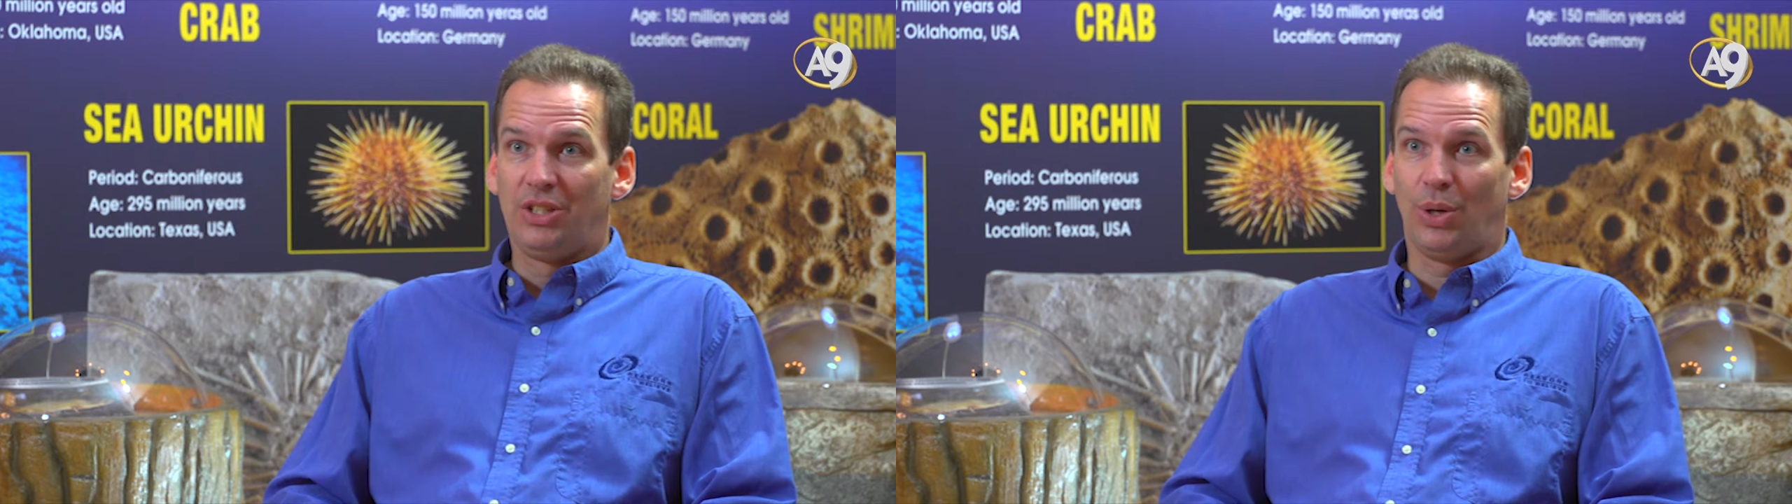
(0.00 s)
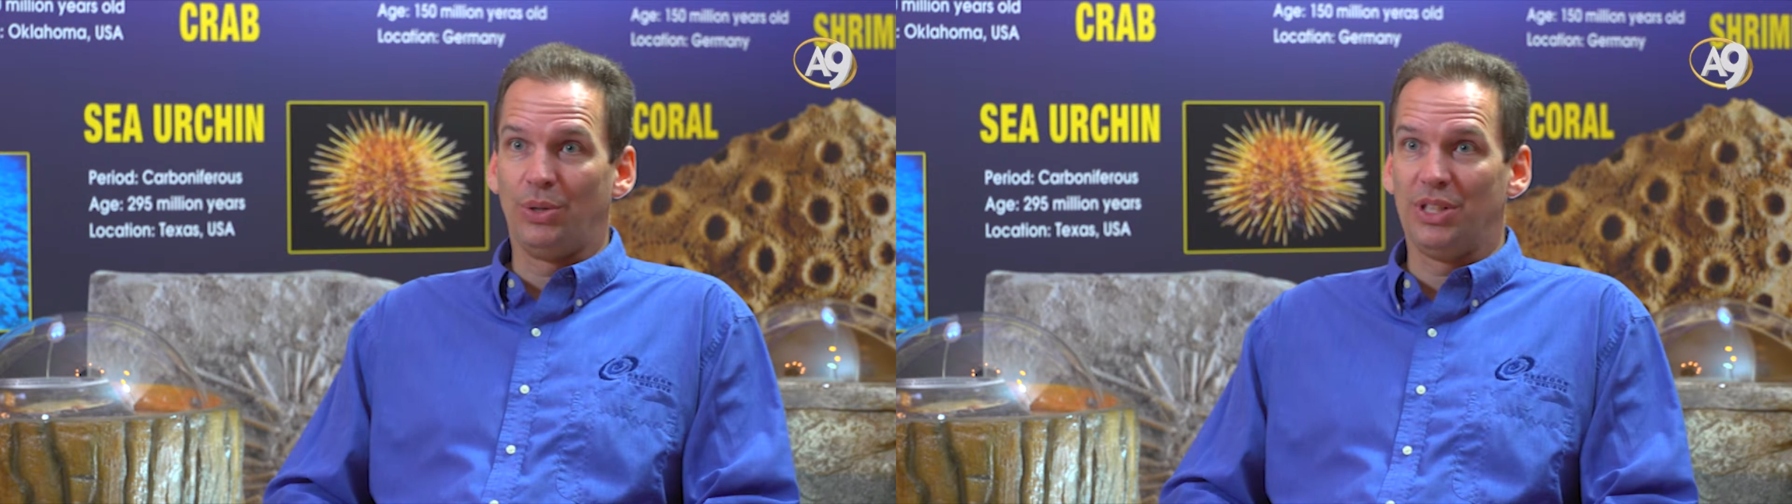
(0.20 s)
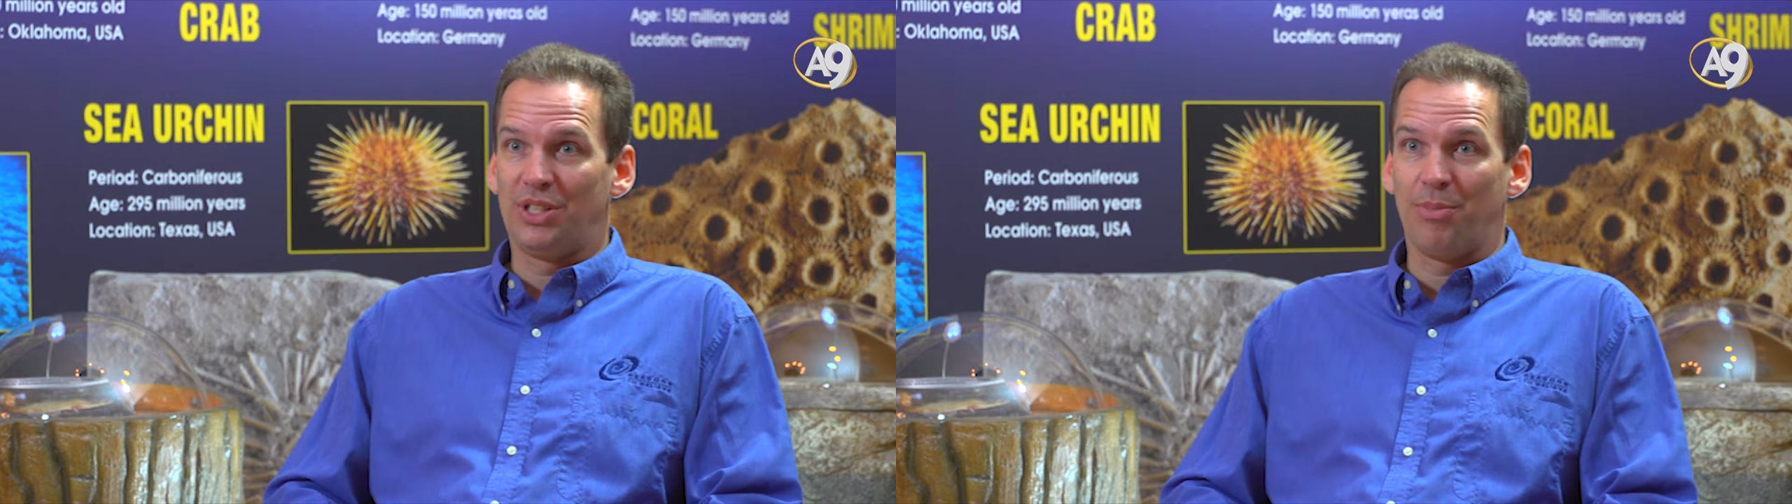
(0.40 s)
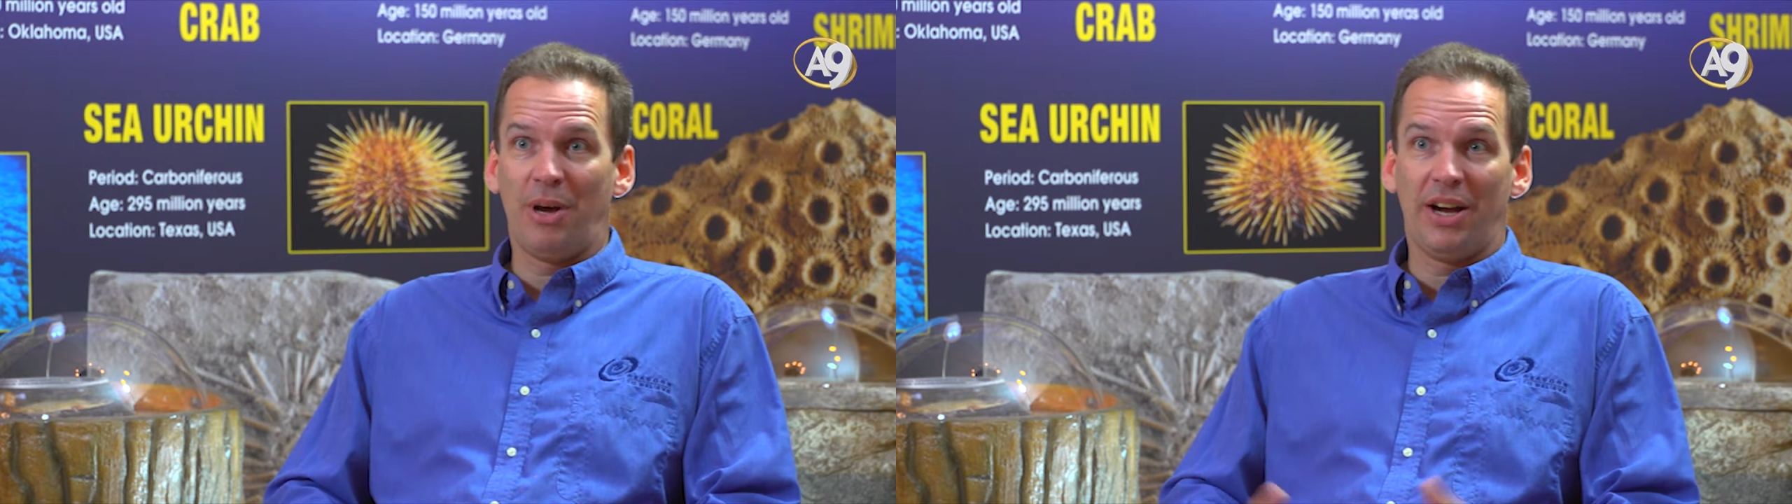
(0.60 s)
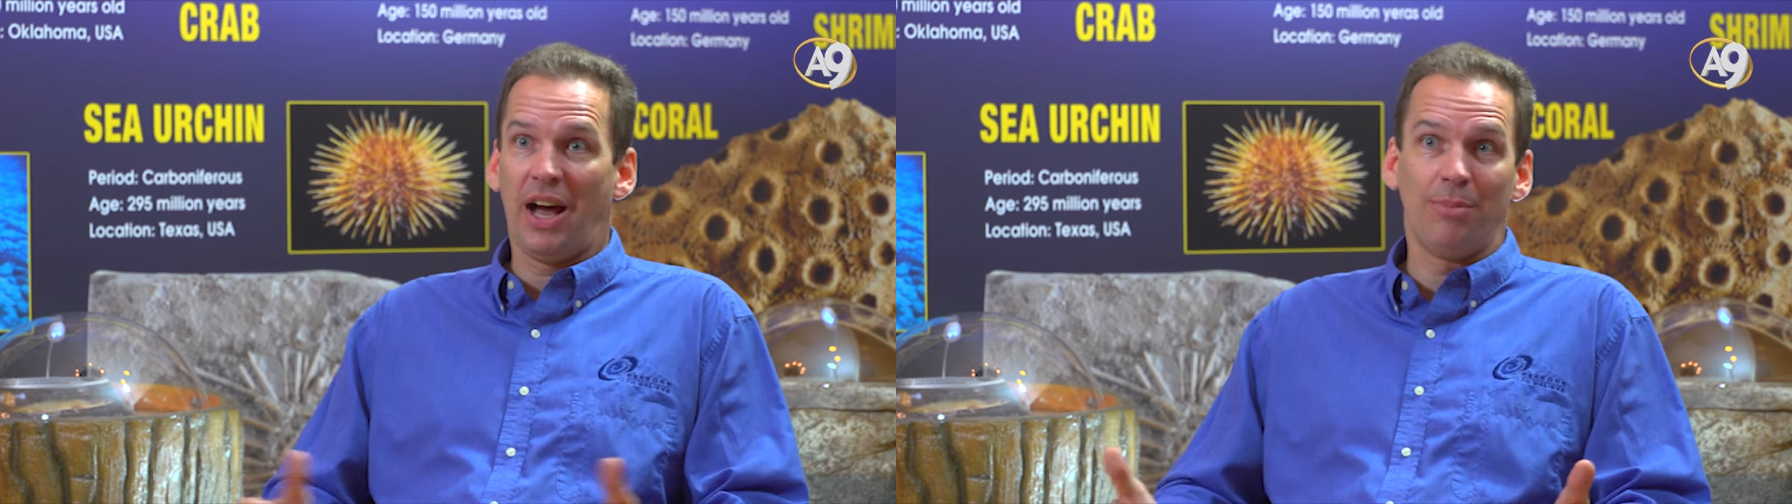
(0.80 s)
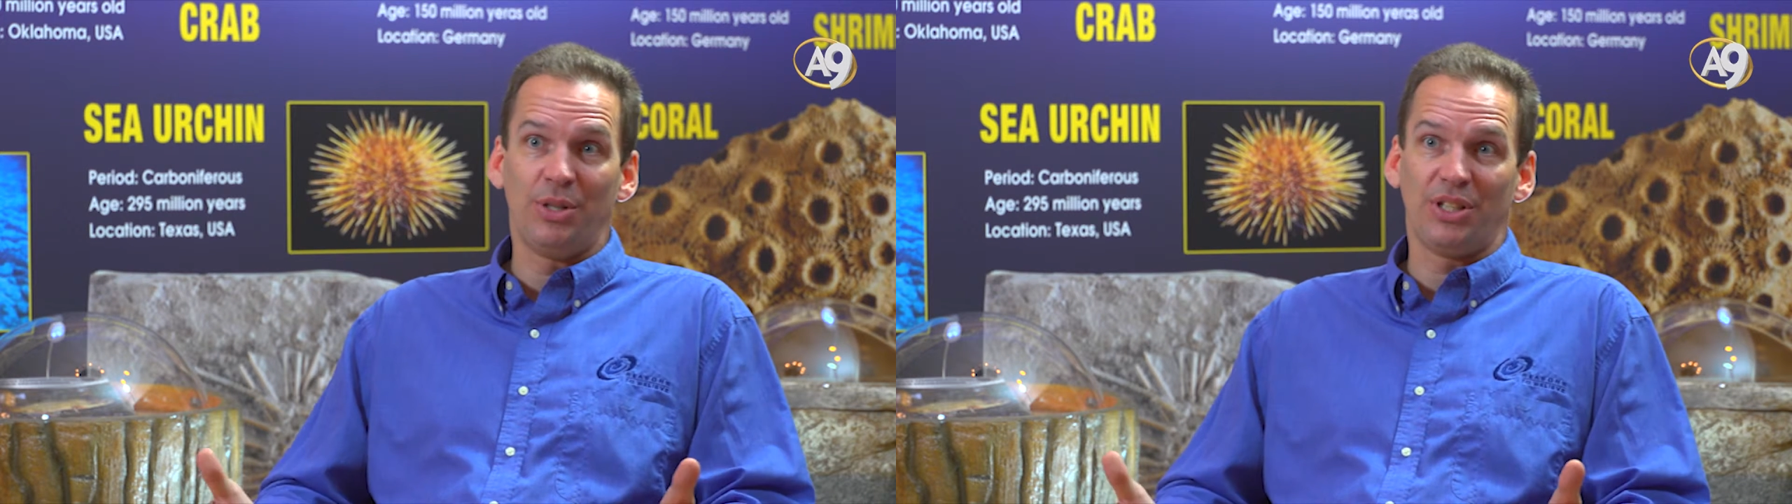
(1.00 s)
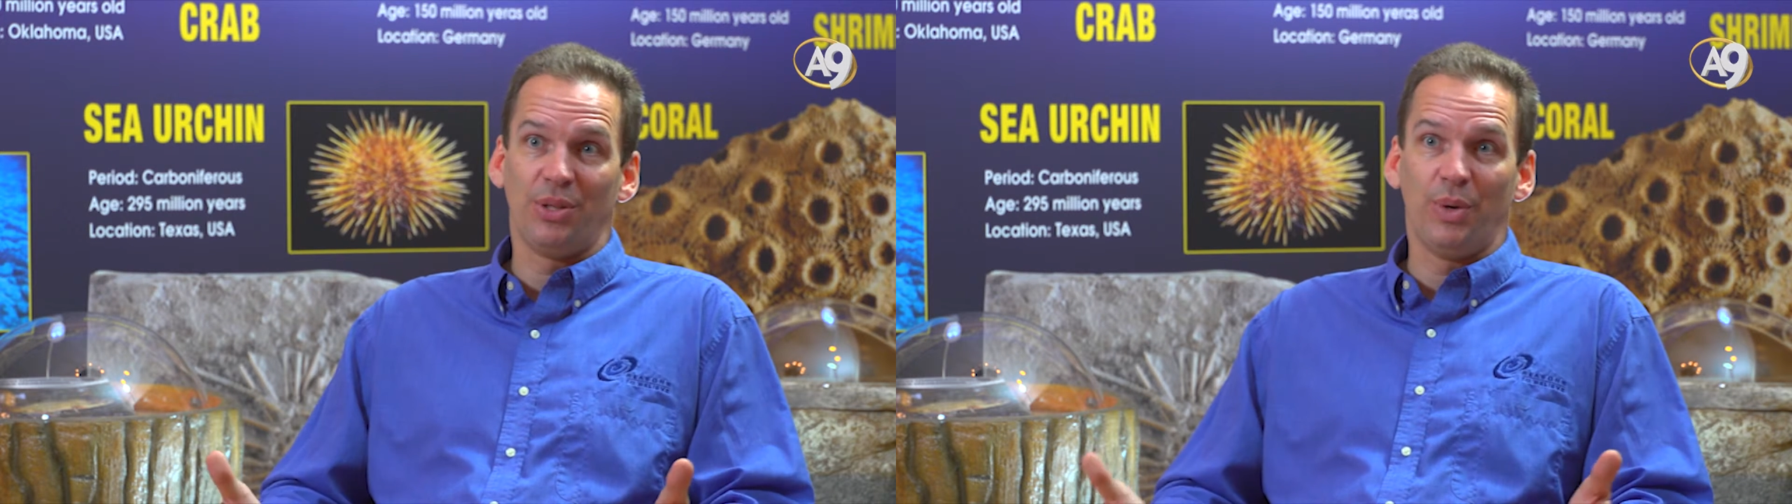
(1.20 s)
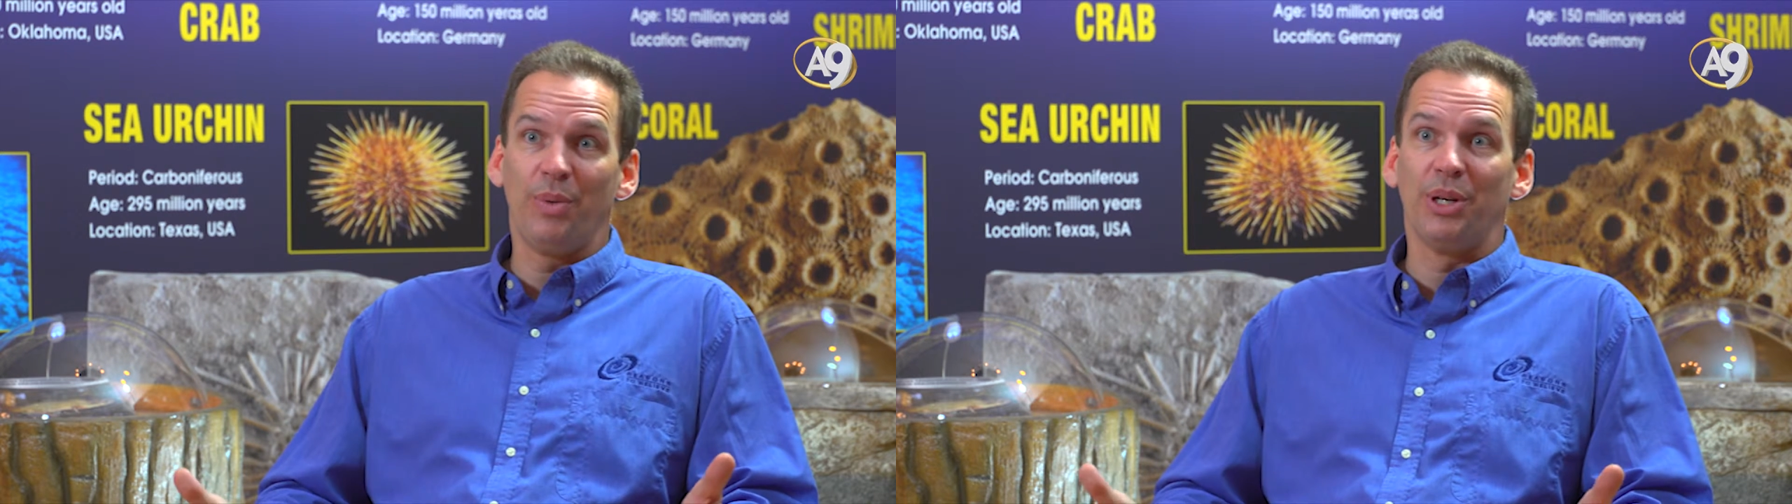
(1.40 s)
told us about objects
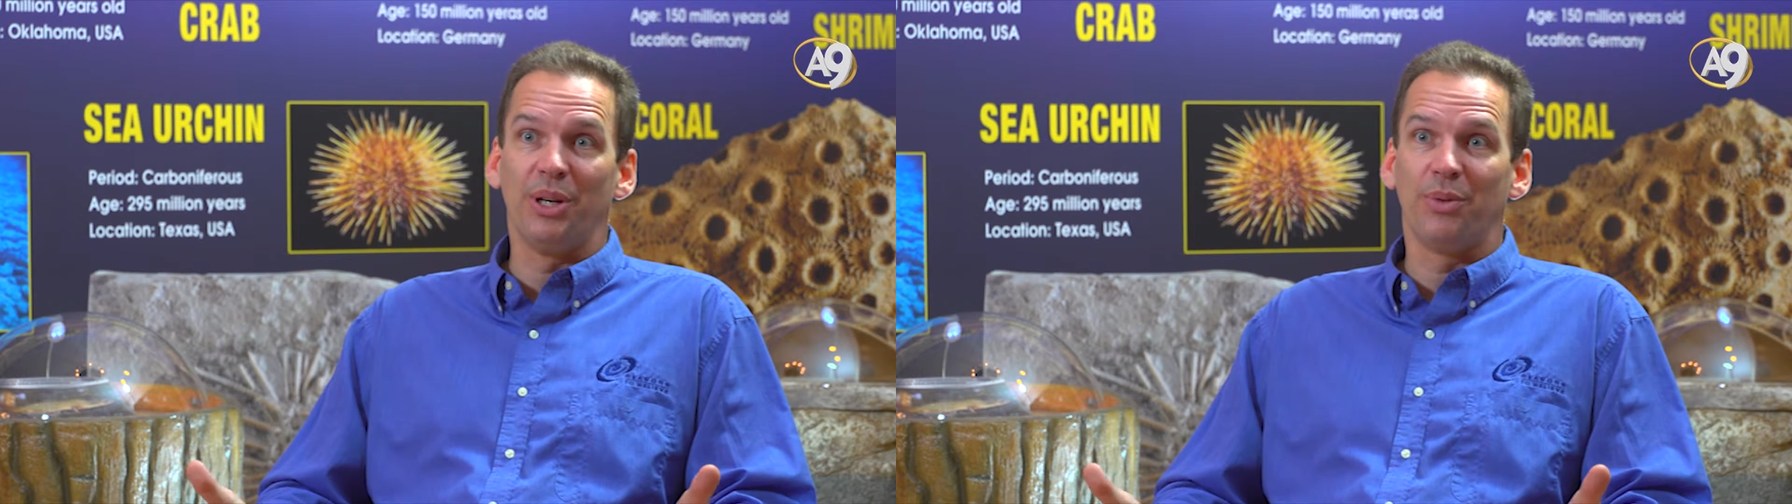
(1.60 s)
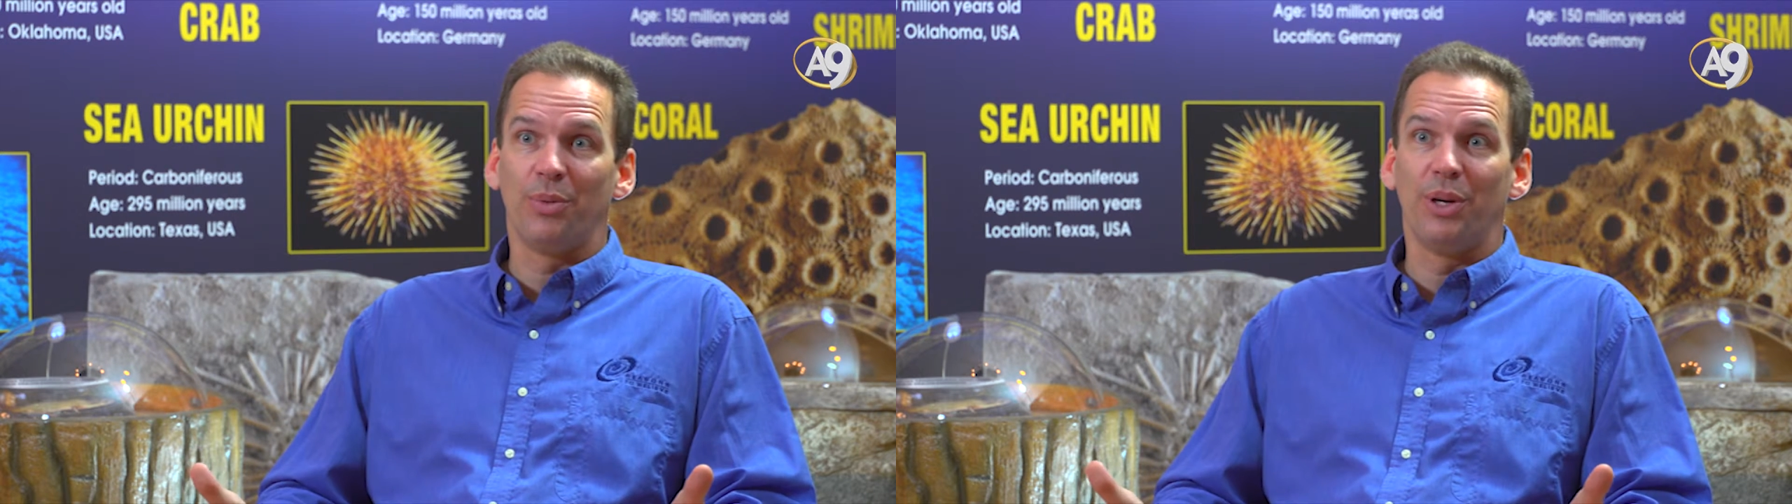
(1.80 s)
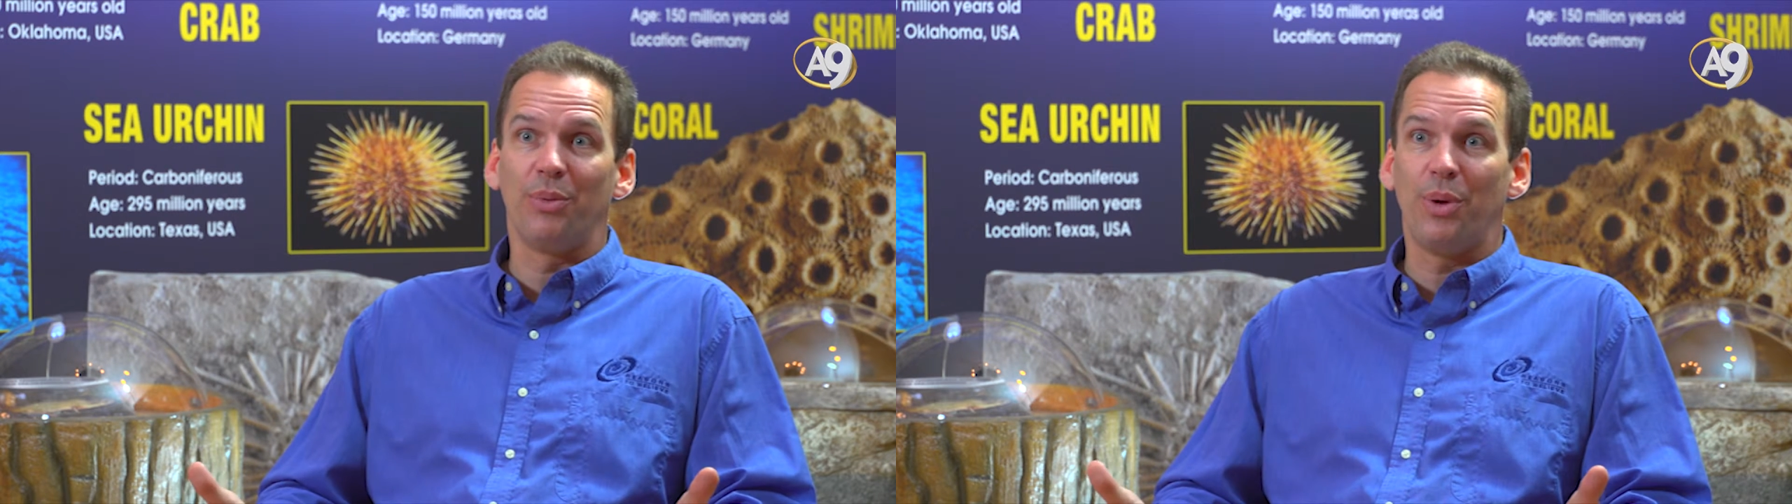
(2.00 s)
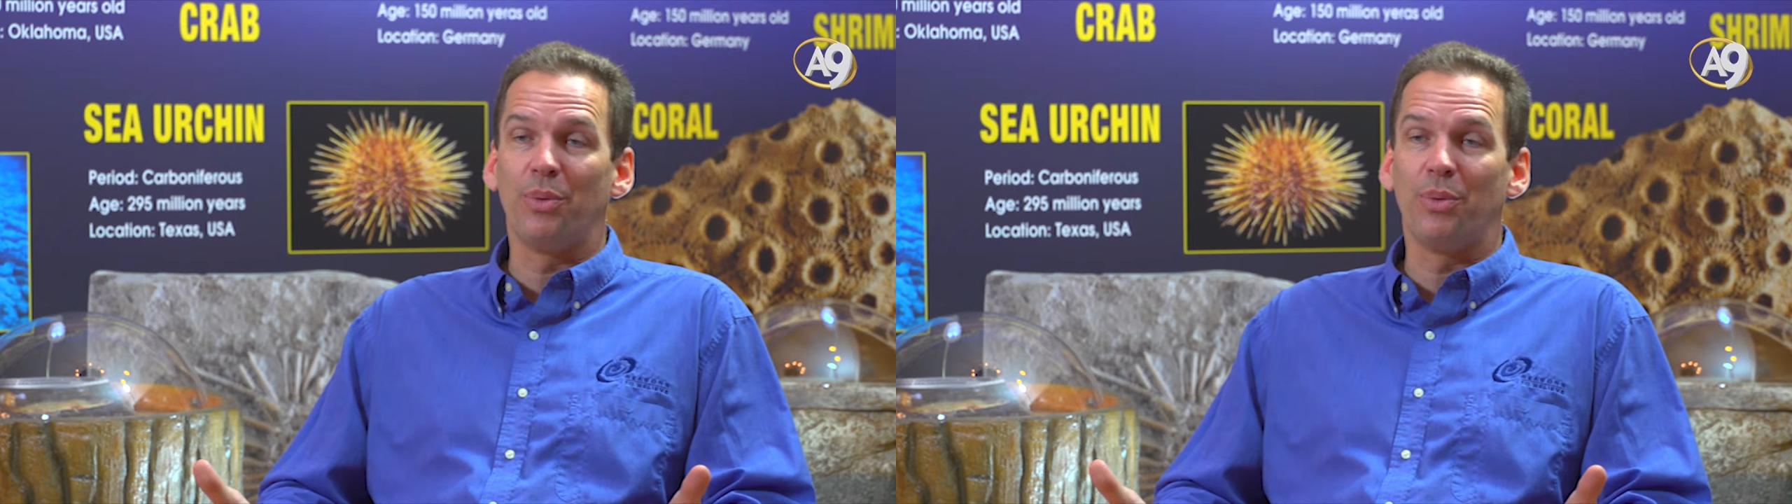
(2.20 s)
that we weren't,